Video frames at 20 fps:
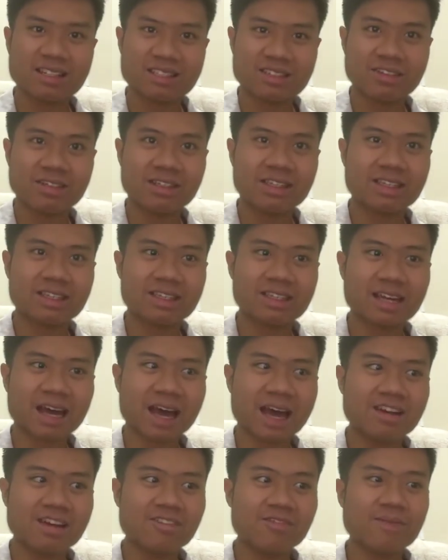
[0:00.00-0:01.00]
So it
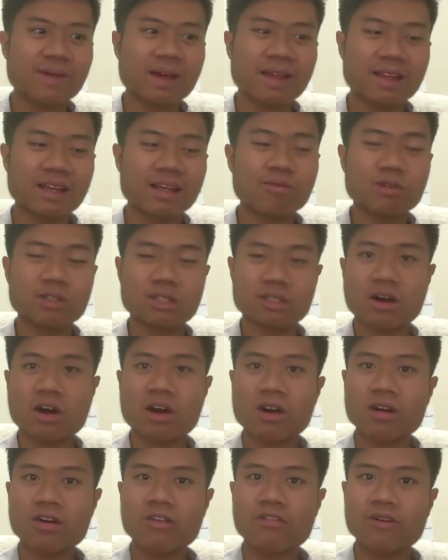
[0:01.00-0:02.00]
kind of meant it was
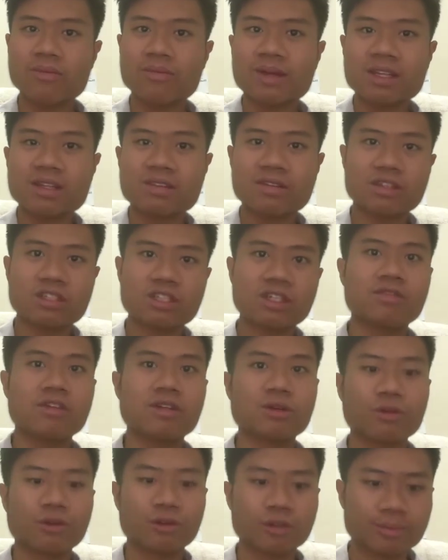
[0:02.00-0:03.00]
harder for me to achieve
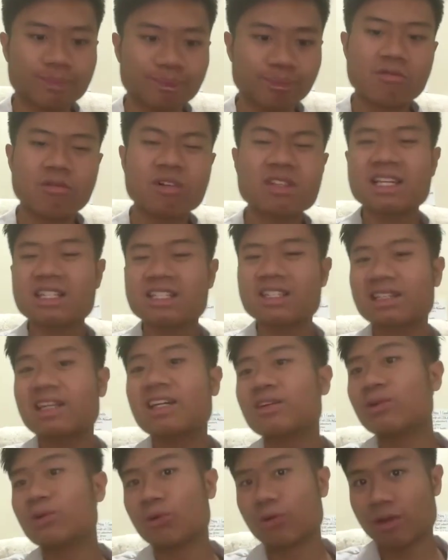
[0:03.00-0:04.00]
the goals. Once I just
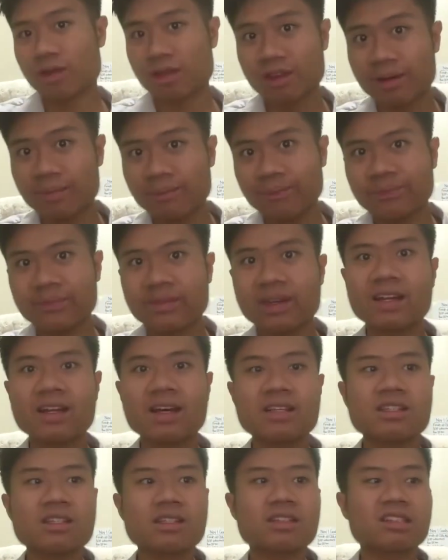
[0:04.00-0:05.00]
ignored them and
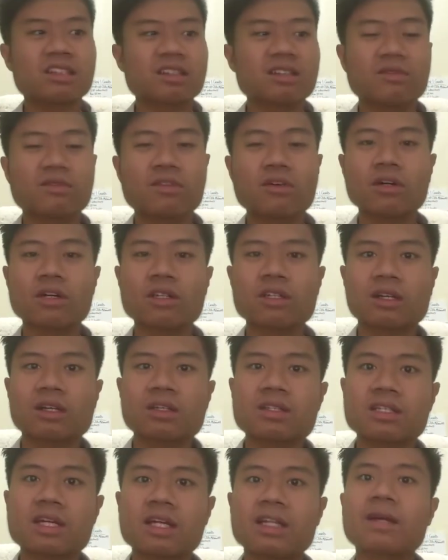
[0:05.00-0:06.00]
I just focused
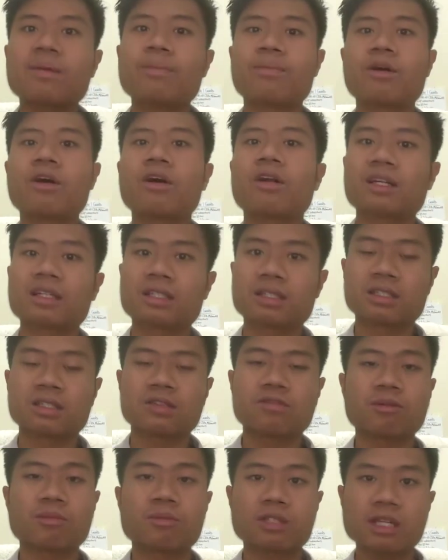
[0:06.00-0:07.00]
on selling
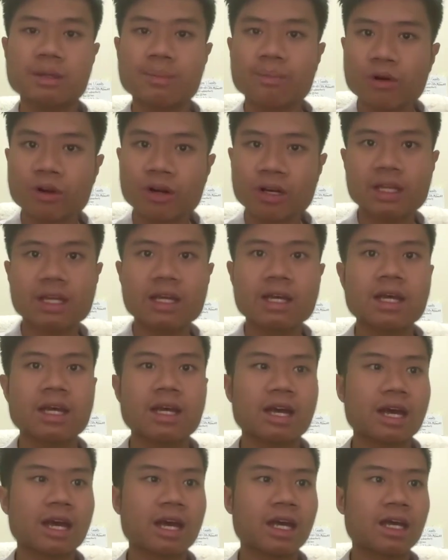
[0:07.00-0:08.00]
products from Seaport
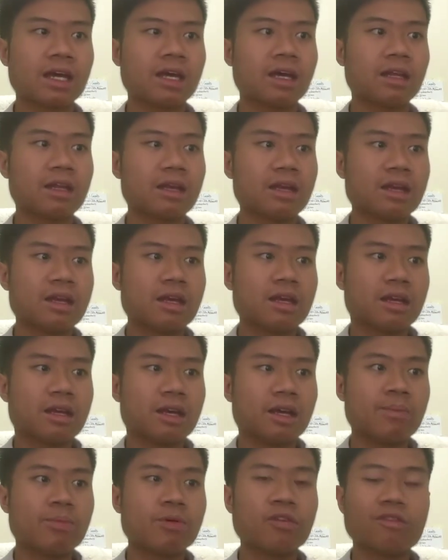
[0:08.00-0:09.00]
and
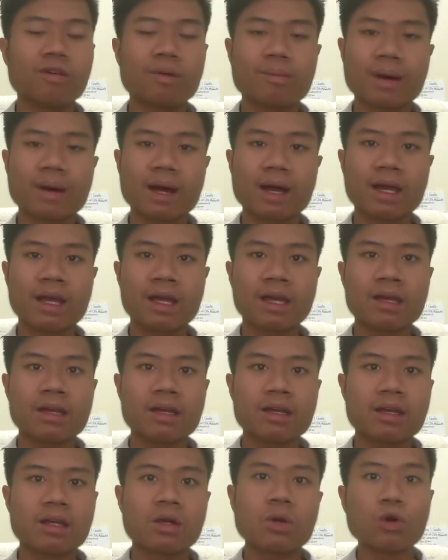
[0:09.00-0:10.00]
improving my
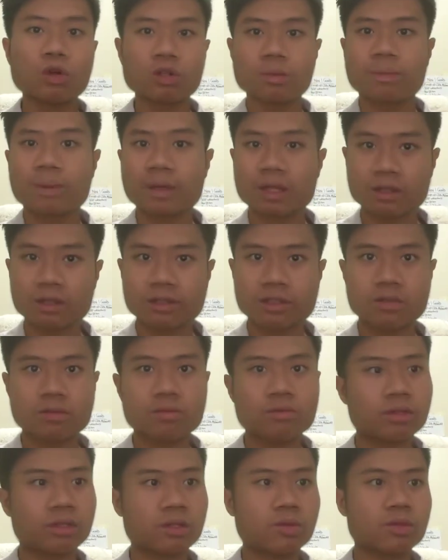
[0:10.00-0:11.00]
Cold pills,
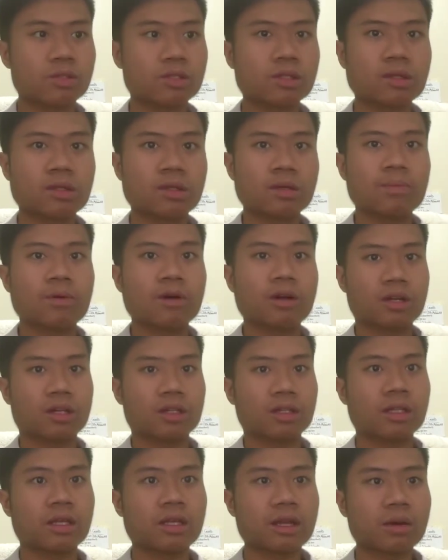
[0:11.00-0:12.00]
which was the
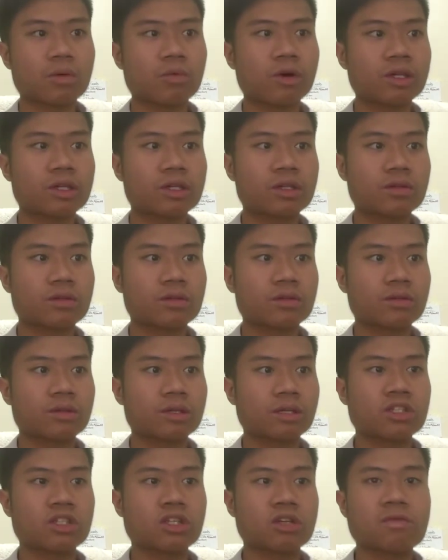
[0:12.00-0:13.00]
product that I want to
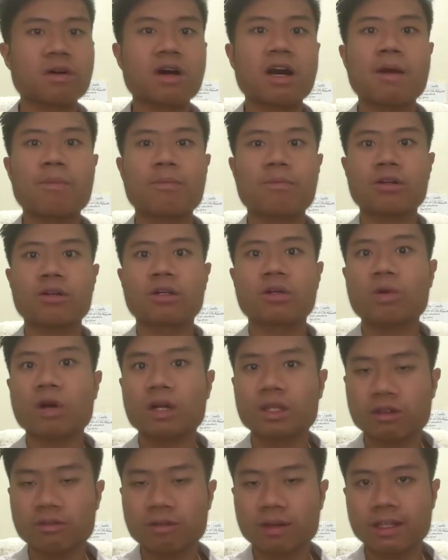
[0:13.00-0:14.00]
achieve a high product
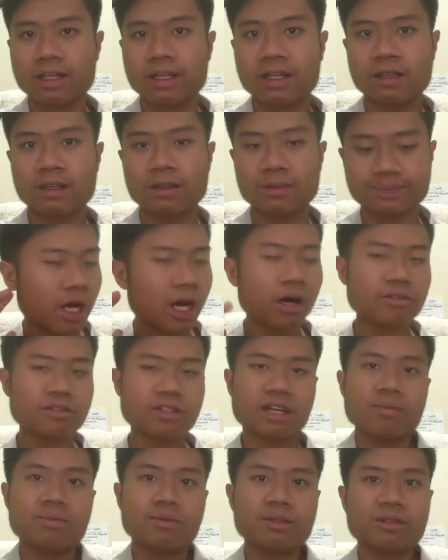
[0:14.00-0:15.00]
quality rating in, I was
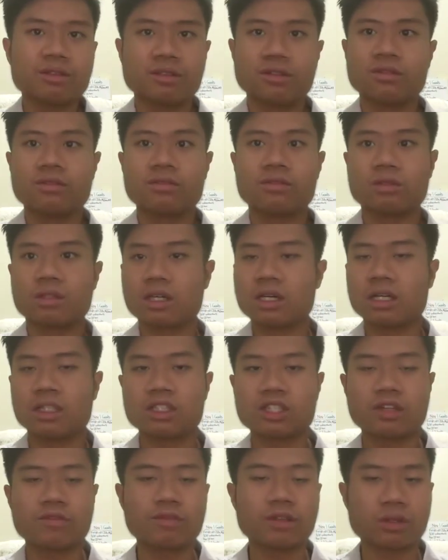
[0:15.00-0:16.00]
able to
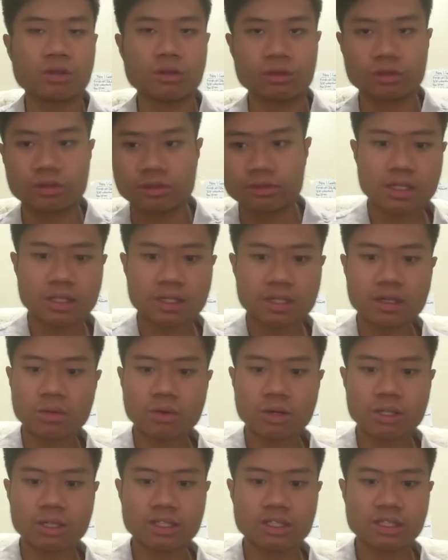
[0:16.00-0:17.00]
achieve the goals. Another
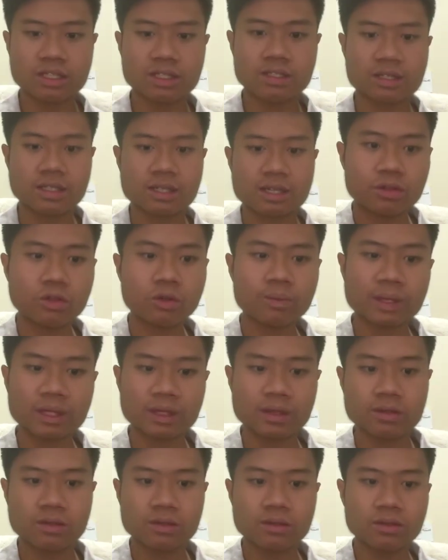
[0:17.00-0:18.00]
one is just don't
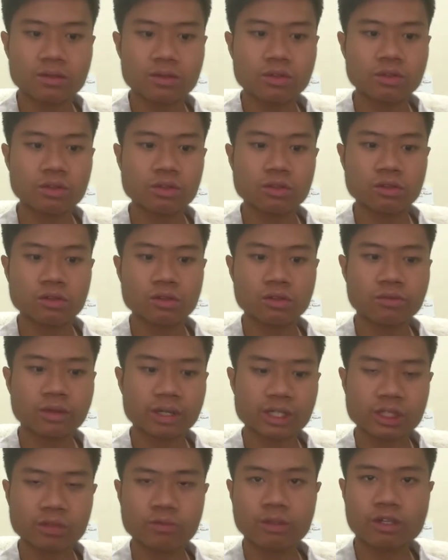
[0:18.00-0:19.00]
be too
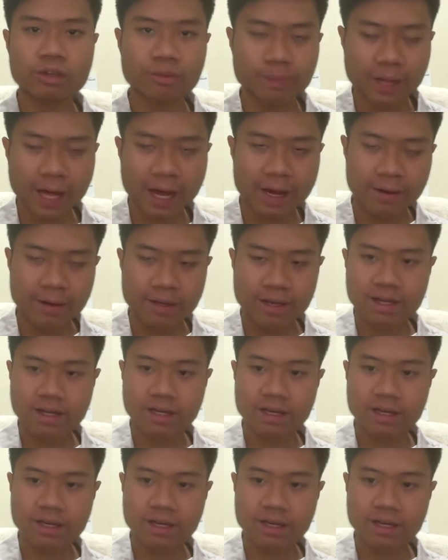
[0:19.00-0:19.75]
rigid with your plan.